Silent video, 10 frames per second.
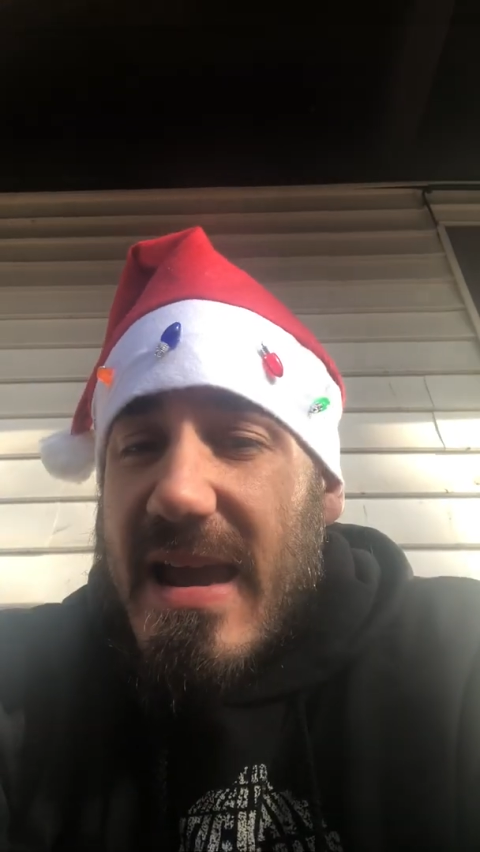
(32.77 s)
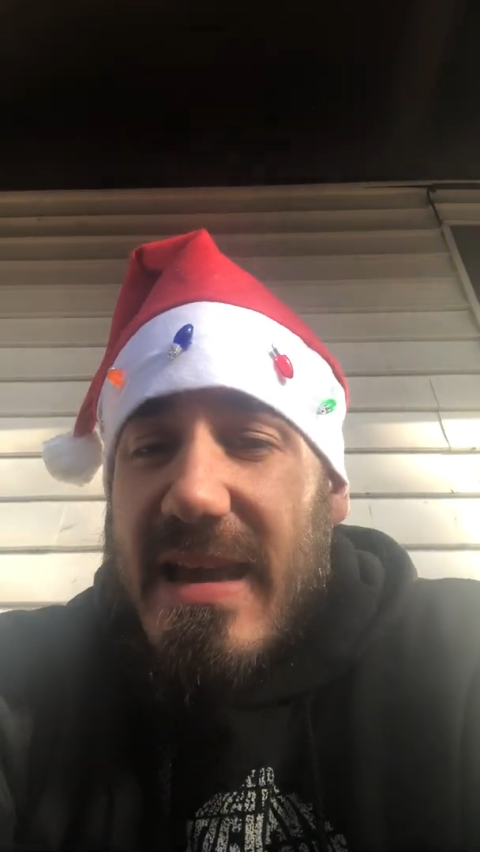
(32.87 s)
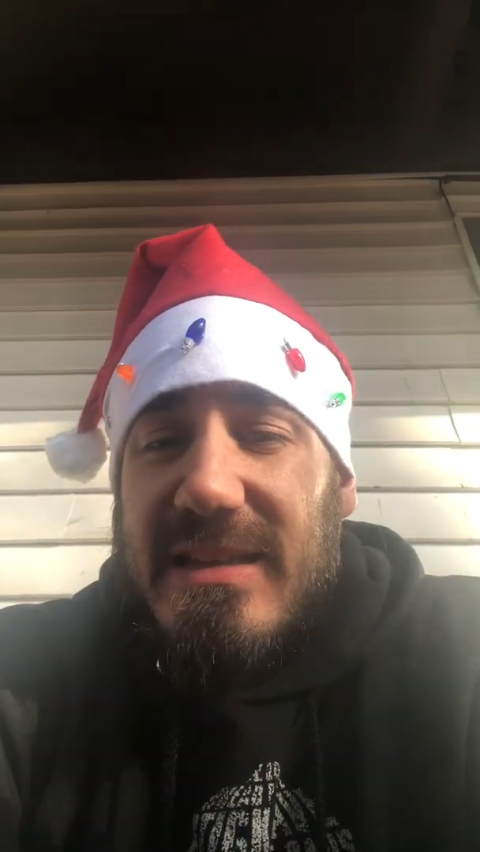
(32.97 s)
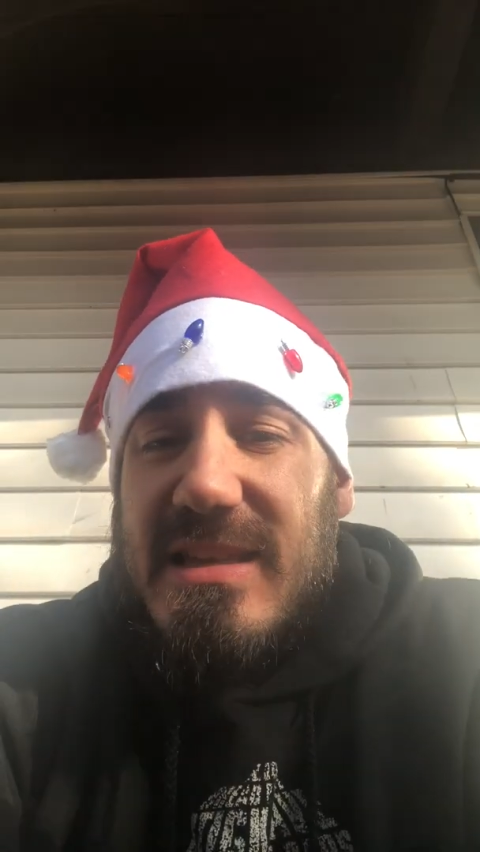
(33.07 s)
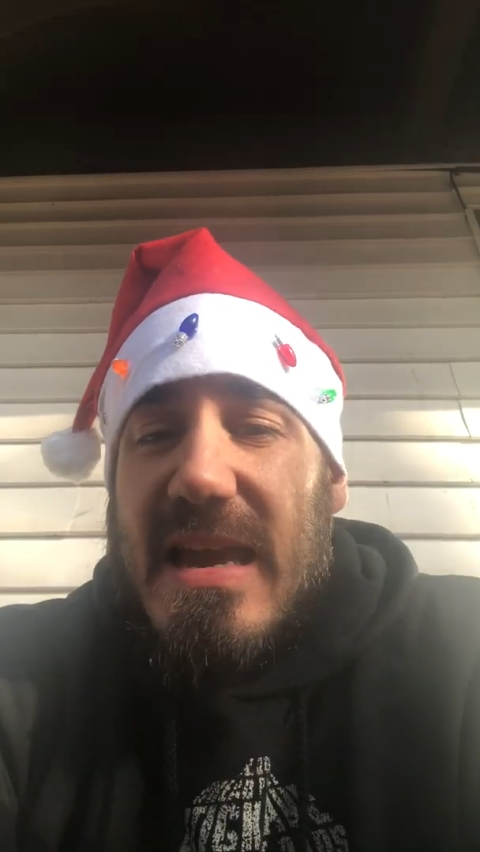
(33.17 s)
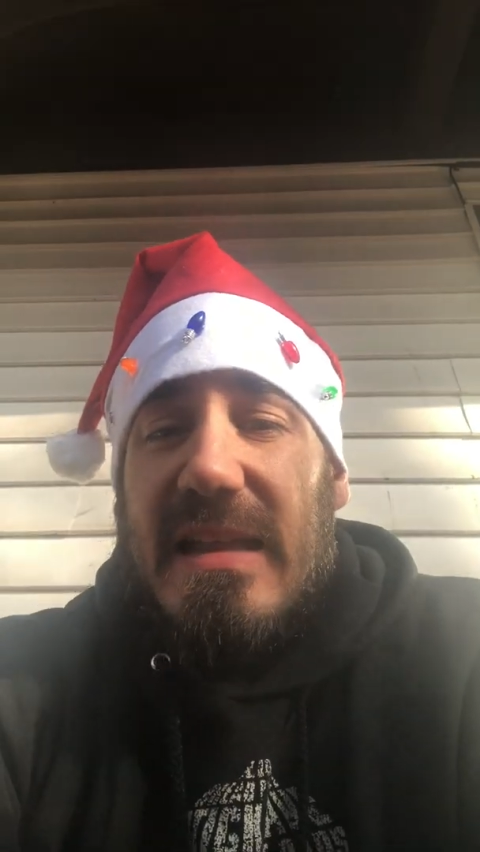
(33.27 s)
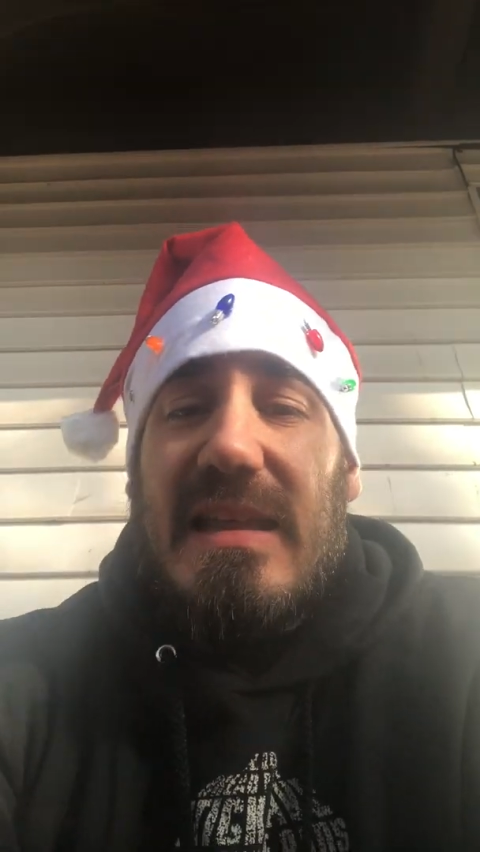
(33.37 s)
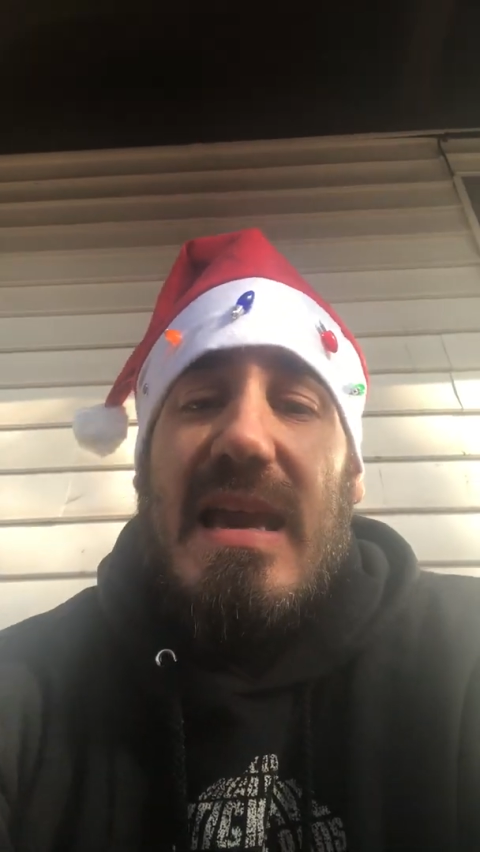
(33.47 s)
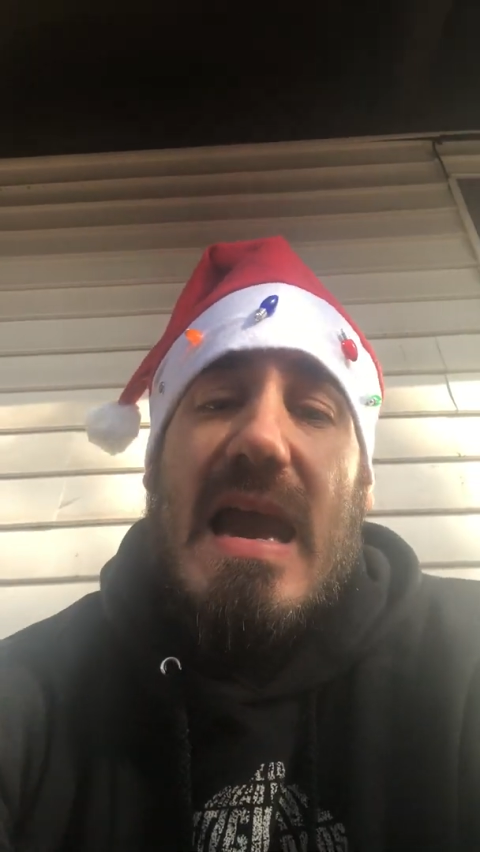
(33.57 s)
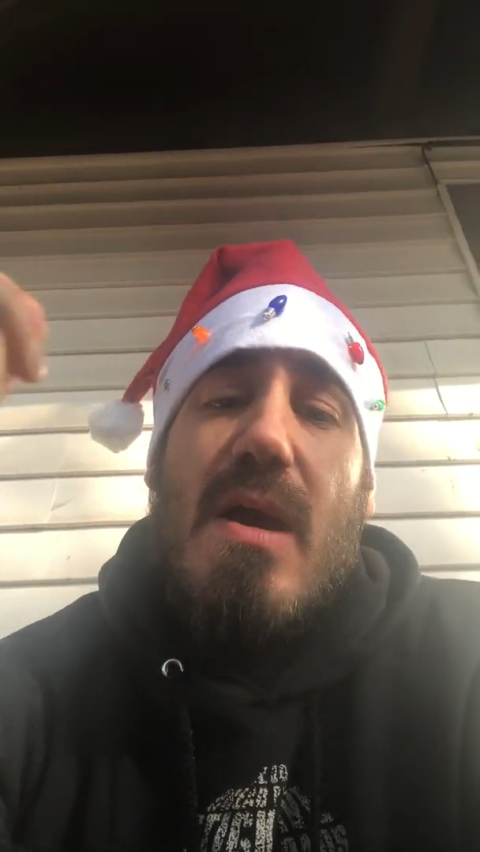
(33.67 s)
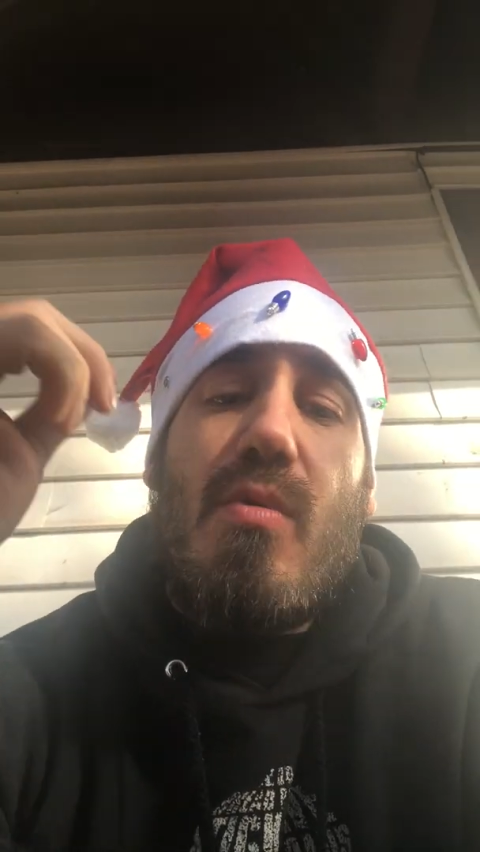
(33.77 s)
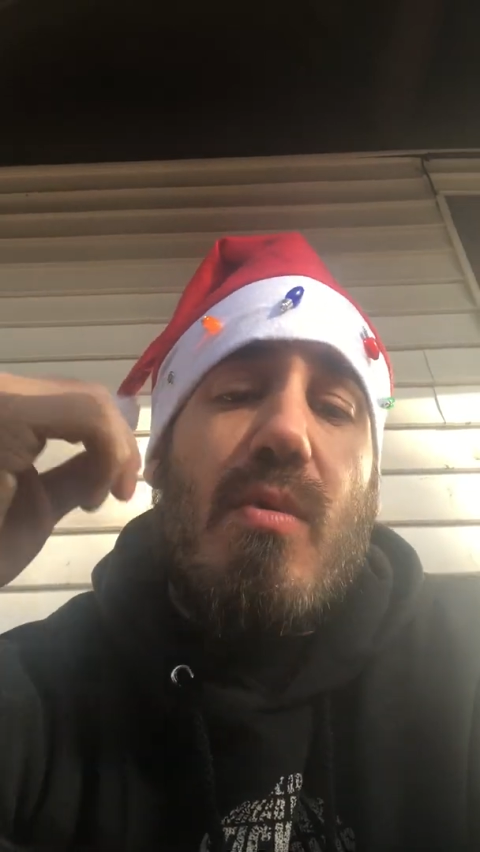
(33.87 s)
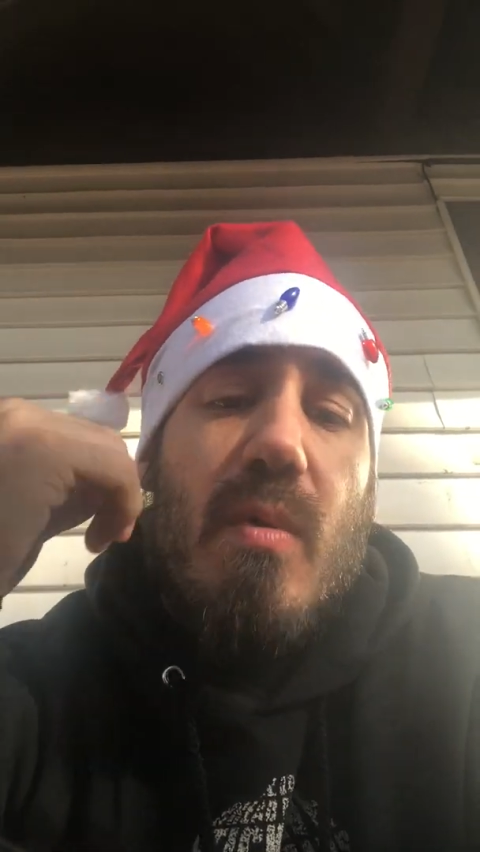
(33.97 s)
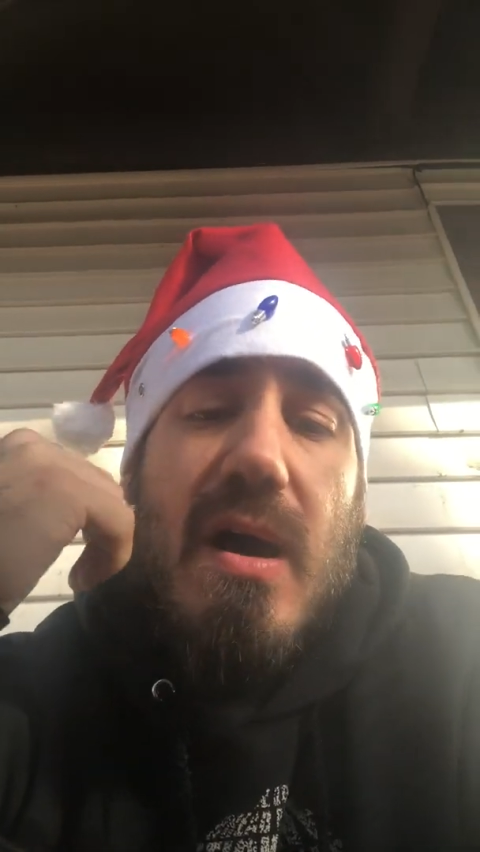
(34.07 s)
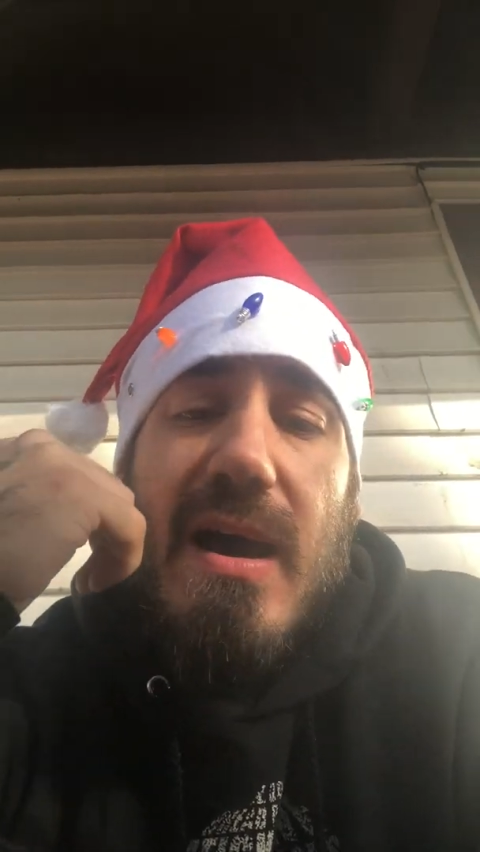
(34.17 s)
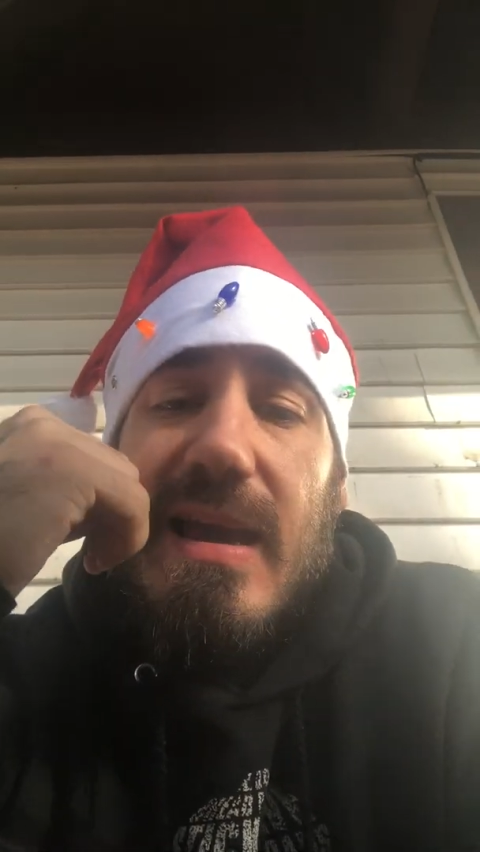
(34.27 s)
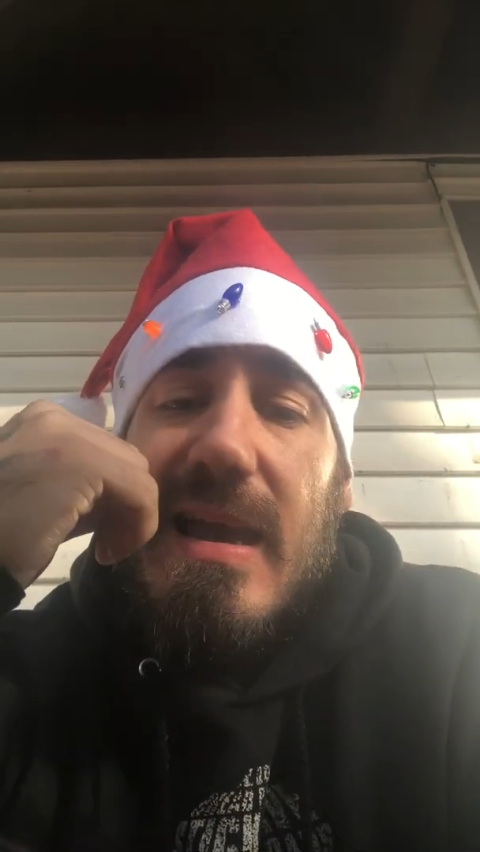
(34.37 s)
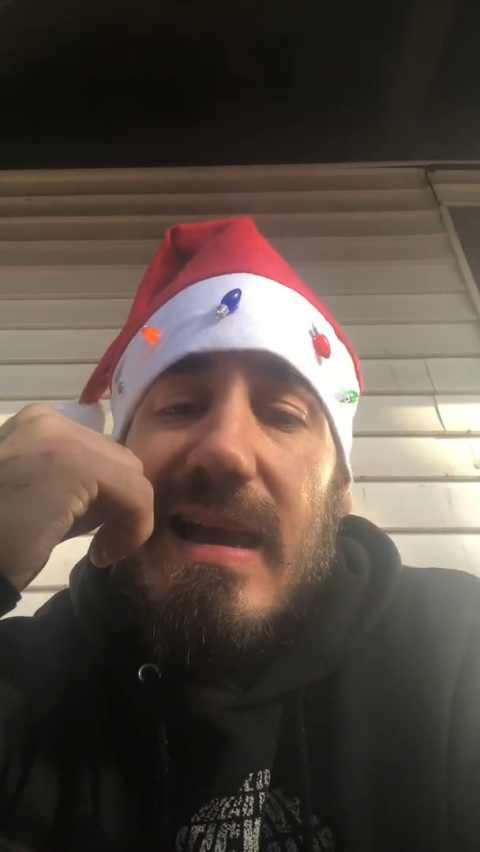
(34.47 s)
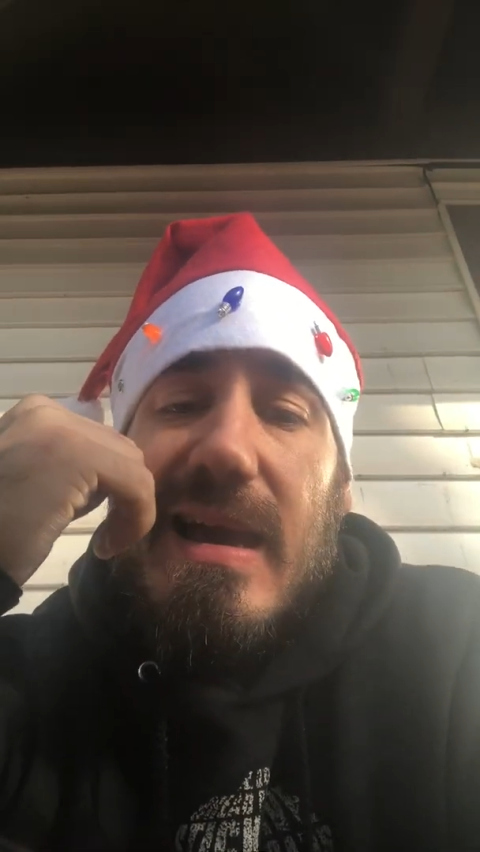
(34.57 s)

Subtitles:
exactly how or why I